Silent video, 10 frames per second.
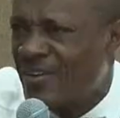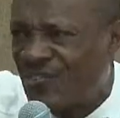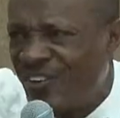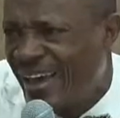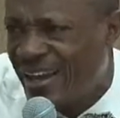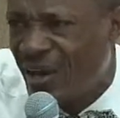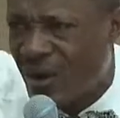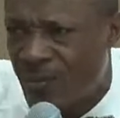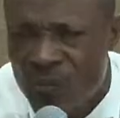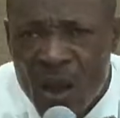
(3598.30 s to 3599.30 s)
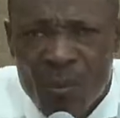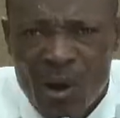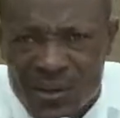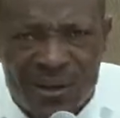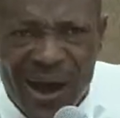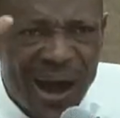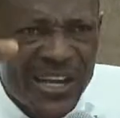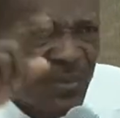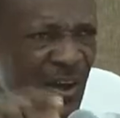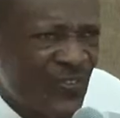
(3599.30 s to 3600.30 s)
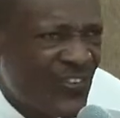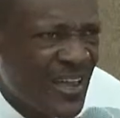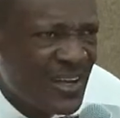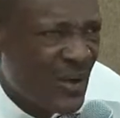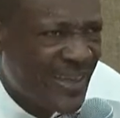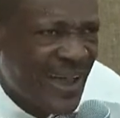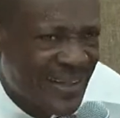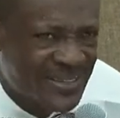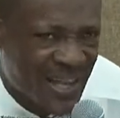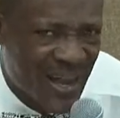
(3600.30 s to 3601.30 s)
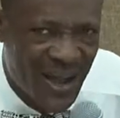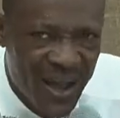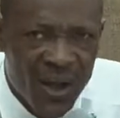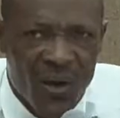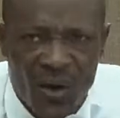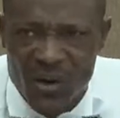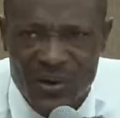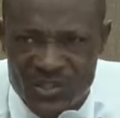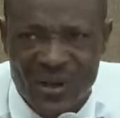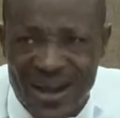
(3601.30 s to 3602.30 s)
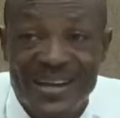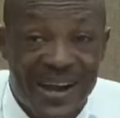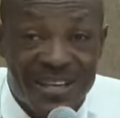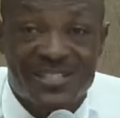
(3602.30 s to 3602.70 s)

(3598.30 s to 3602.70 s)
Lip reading: fail you, but God never fail you yet. Oh, glory to God. Hear this